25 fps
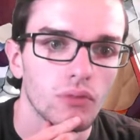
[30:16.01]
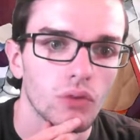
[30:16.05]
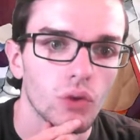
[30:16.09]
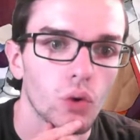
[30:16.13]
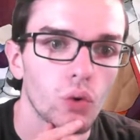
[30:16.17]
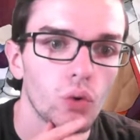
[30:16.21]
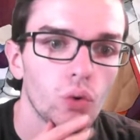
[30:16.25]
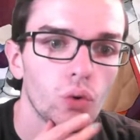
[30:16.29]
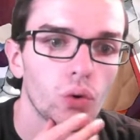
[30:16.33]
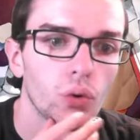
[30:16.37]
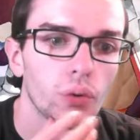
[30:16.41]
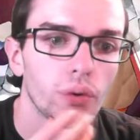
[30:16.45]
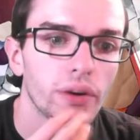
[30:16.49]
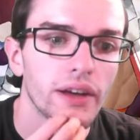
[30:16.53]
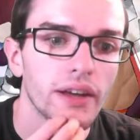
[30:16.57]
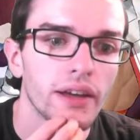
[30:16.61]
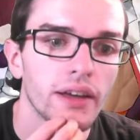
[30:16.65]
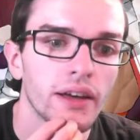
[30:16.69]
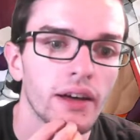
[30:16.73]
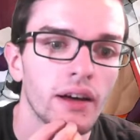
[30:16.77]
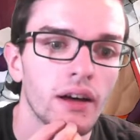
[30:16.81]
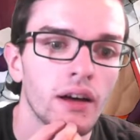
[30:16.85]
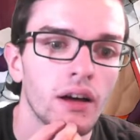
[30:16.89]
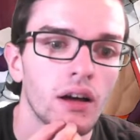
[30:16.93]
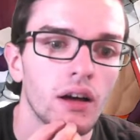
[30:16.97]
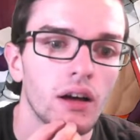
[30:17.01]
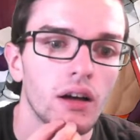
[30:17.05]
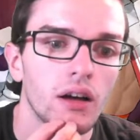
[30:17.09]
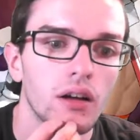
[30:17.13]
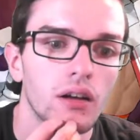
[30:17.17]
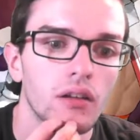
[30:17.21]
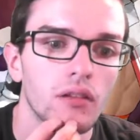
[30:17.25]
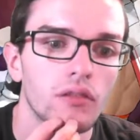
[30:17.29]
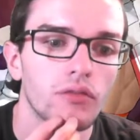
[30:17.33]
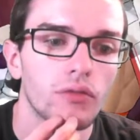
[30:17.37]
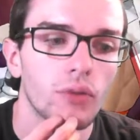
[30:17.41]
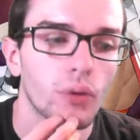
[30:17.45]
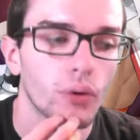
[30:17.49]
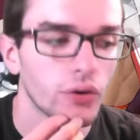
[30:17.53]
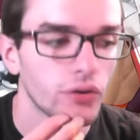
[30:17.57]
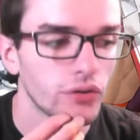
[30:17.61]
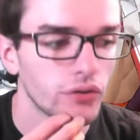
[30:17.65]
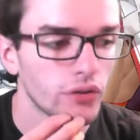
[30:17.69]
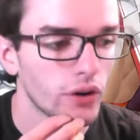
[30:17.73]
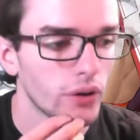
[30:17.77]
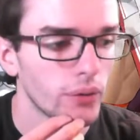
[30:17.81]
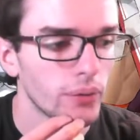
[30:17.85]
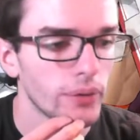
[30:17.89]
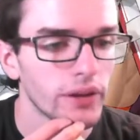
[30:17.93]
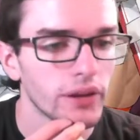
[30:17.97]
Ooh, Rinkah,
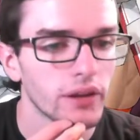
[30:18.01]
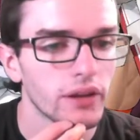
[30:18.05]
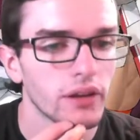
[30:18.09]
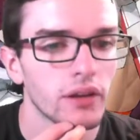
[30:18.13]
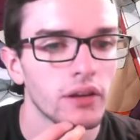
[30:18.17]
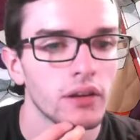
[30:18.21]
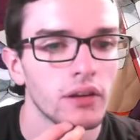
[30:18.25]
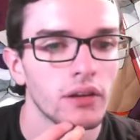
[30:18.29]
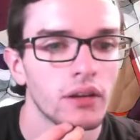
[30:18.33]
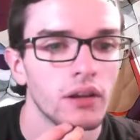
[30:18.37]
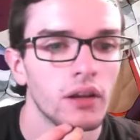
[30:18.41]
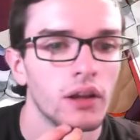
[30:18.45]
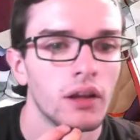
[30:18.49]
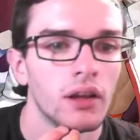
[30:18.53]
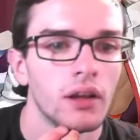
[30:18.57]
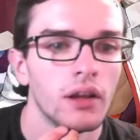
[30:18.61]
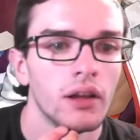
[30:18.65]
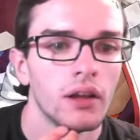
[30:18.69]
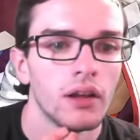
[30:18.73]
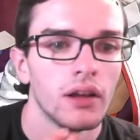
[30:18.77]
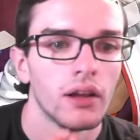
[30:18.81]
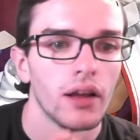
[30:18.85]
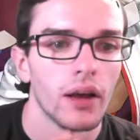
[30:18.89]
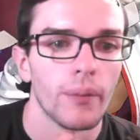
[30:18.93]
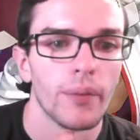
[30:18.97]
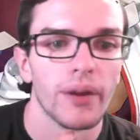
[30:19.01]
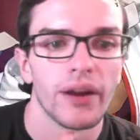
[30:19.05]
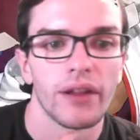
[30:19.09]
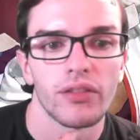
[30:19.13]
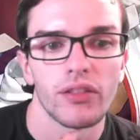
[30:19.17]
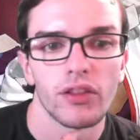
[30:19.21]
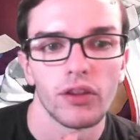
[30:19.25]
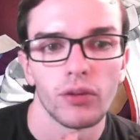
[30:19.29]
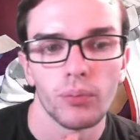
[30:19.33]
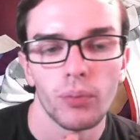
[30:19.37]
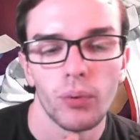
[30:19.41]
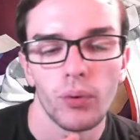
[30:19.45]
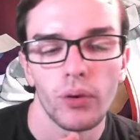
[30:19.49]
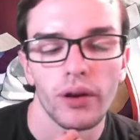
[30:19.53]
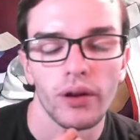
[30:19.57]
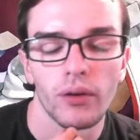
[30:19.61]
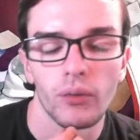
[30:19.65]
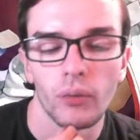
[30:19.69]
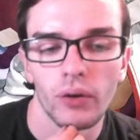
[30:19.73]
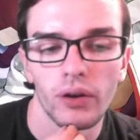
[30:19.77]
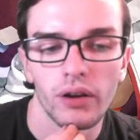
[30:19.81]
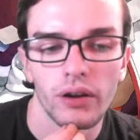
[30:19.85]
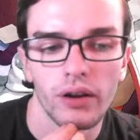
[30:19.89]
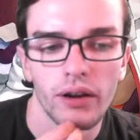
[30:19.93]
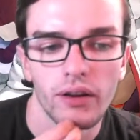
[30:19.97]
4-star Rinkah. I mean, at this point,
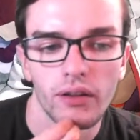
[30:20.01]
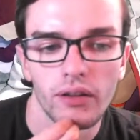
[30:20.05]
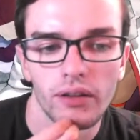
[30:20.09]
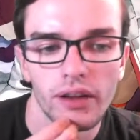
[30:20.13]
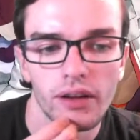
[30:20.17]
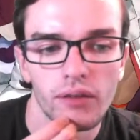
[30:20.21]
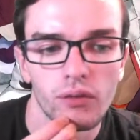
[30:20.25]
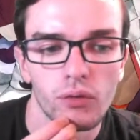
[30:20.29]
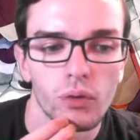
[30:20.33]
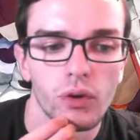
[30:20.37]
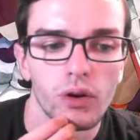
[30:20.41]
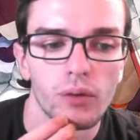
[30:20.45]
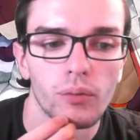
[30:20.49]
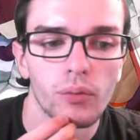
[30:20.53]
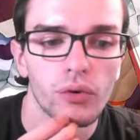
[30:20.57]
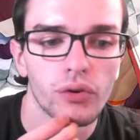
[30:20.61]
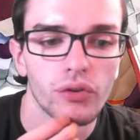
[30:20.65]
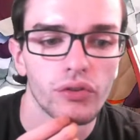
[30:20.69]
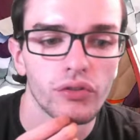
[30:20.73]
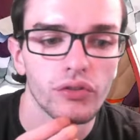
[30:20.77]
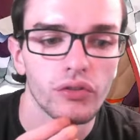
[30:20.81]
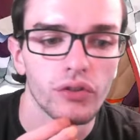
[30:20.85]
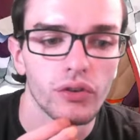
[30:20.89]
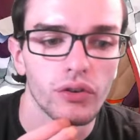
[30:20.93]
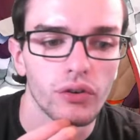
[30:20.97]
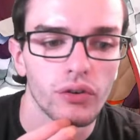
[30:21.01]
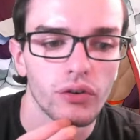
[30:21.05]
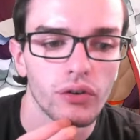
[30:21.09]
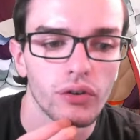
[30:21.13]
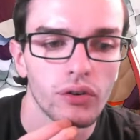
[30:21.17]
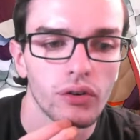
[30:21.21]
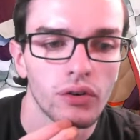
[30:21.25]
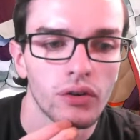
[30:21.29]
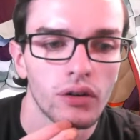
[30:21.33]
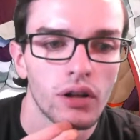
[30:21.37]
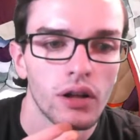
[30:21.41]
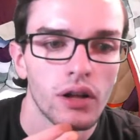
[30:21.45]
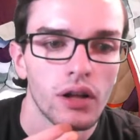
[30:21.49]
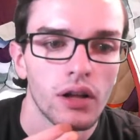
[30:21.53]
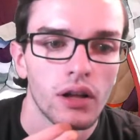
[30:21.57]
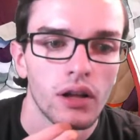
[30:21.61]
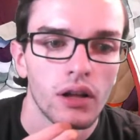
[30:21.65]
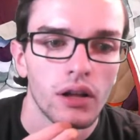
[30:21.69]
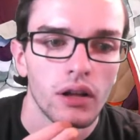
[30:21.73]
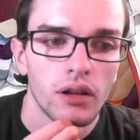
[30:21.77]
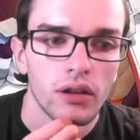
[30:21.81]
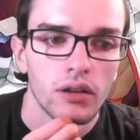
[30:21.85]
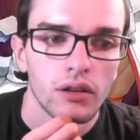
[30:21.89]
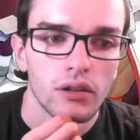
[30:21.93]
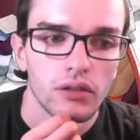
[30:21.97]
I only have one more circle,
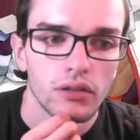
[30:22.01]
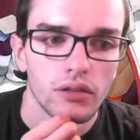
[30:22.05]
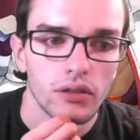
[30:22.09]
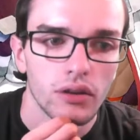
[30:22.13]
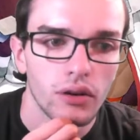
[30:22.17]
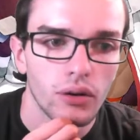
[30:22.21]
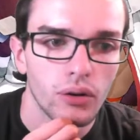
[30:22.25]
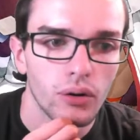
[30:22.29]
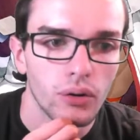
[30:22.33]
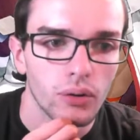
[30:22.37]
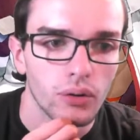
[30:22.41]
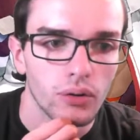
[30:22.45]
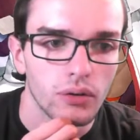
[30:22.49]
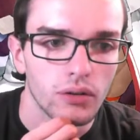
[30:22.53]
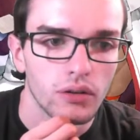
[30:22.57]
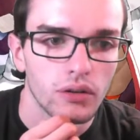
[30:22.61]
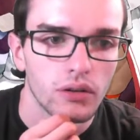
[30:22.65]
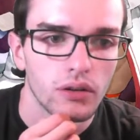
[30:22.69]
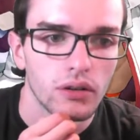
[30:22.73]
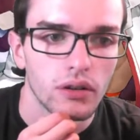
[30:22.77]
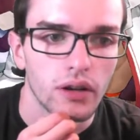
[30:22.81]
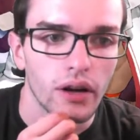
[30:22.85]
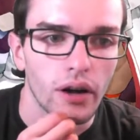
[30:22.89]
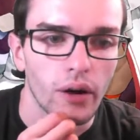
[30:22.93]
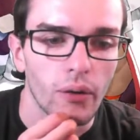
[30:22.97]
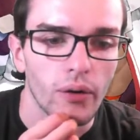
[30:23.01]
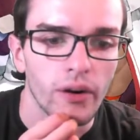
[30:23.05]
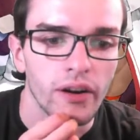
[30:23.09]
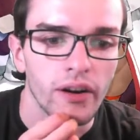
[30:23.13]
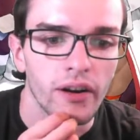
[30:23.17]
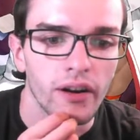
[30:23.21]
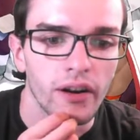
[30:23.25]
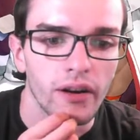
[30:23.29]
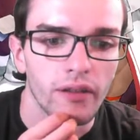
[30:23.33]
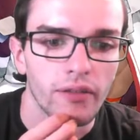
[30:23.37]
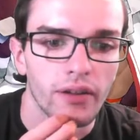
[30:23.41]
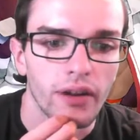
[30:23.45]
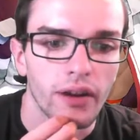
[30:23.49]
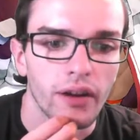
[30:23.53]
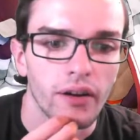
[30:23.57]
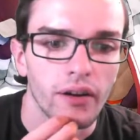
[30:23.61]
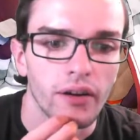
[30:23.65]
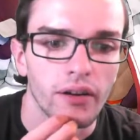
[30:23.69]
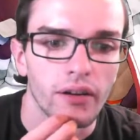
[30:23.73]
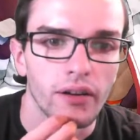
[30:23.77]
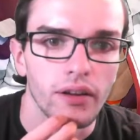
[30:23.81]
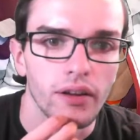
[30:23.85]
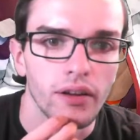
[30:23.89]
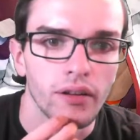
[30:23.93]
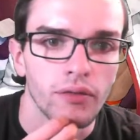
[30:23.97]
so I wouldn't have
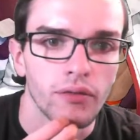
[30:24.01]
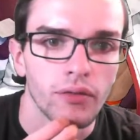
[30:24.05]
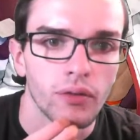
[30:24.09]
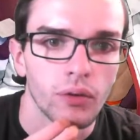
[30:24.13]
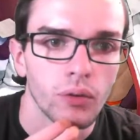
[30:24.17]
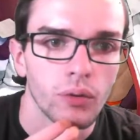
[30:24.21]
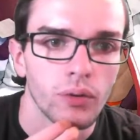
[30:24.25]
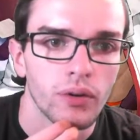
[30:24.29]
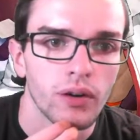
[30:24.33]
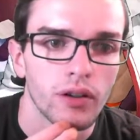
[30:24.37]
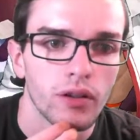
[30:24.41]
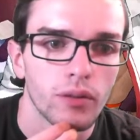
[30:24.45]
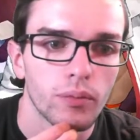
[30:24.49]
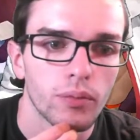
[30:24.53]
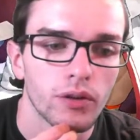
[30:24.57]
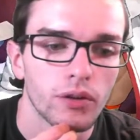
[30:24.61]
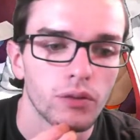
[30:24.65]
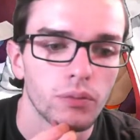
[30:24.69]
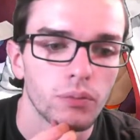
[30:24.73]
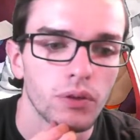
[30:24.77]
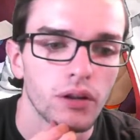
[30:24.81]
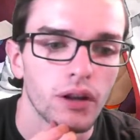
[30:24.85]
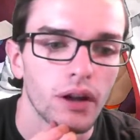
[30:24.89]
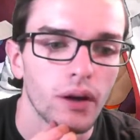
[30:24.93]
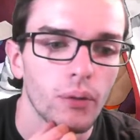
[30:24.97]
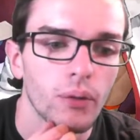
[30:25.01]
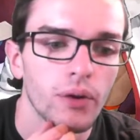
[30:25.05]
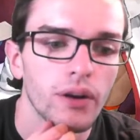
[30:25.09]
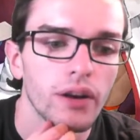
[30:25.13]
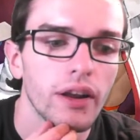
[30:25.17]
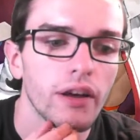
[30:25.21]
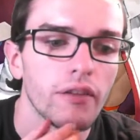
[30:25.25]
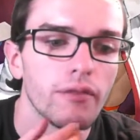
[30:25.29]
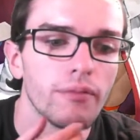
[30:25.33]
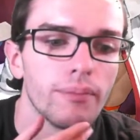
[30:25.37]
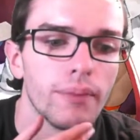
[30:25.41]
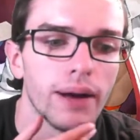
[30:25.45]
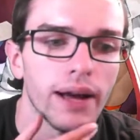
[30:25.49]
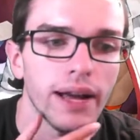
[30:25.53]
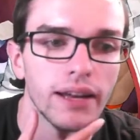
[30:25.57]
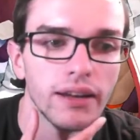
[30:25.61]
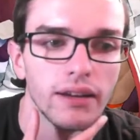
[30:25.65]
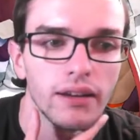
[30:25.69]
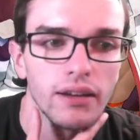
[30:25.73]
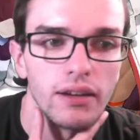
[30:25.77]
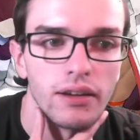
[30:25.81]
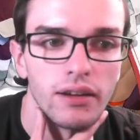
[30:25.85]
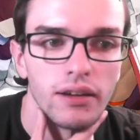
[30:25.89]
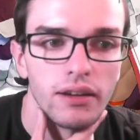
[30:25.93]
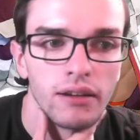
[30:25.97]
cared if... Ooh, another plus speed. I wouldn't have
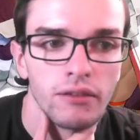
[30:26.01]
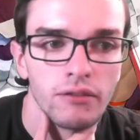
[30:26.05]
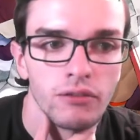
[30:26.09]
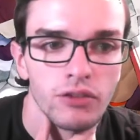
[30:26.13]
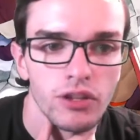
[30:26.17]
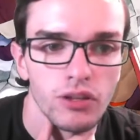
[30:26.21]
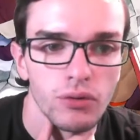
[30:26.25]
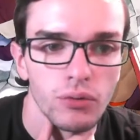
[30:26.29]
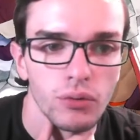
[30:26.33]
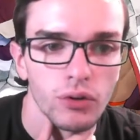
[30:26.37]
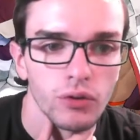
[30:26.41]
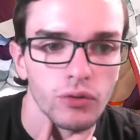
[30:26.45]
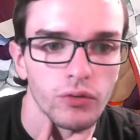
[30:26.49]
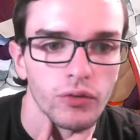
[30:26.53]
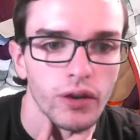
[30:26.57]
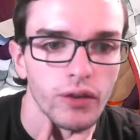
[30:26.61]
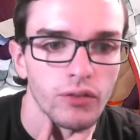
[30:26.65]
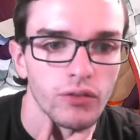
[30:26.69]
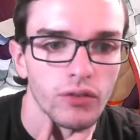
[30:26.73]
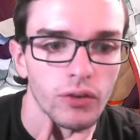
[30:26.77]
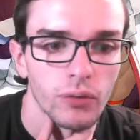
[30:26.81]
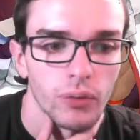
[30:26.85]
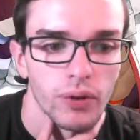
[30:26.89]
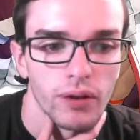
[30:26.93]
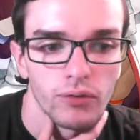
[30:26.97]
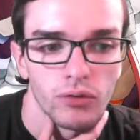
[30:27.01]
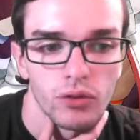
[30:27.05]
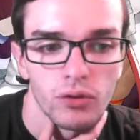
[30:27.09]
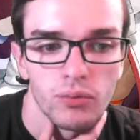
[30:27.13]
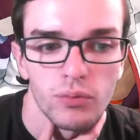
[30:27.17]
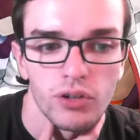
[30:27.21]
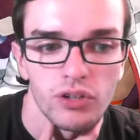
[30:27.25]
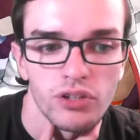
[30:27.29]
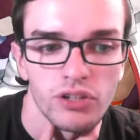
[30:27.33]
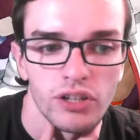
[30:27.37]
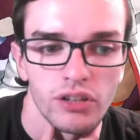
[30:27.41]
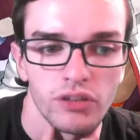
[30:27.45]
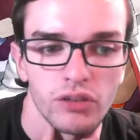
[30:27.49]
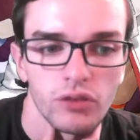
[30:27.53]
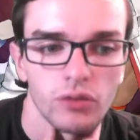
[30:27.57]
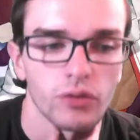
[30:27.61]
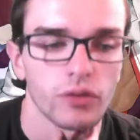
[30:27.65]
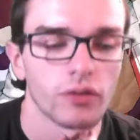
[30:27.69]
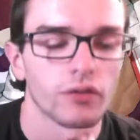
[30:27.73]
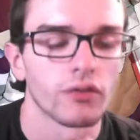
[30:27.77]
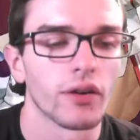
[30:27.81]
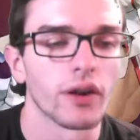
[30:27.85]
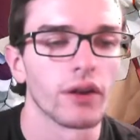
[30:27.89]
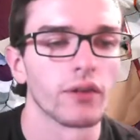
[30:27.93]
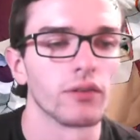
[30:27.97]
minded if she was 5-star. We have 2 more chances for a
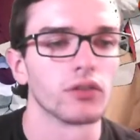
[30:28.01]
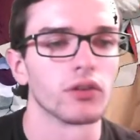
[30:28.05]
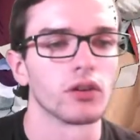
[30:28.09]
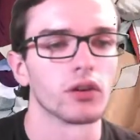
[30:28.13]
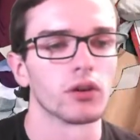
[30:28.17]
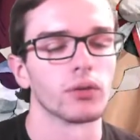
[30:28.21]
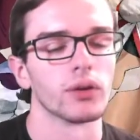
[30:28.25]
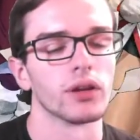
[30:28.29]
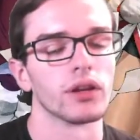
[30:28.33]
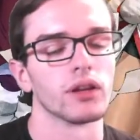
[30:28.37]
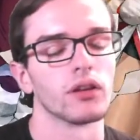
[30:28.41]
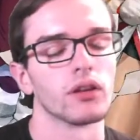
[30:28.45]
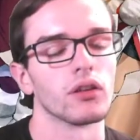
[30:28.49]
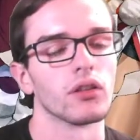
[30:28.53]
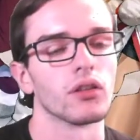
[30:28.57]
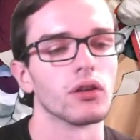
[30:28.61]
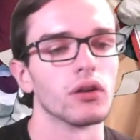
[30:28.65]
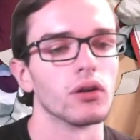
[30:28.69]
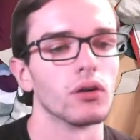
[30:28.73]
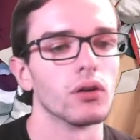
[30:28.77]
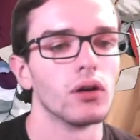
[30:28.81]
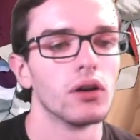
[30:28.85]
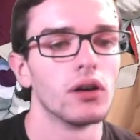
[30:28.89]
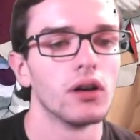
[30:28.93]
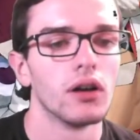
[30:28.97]
5-star Rinkah, though.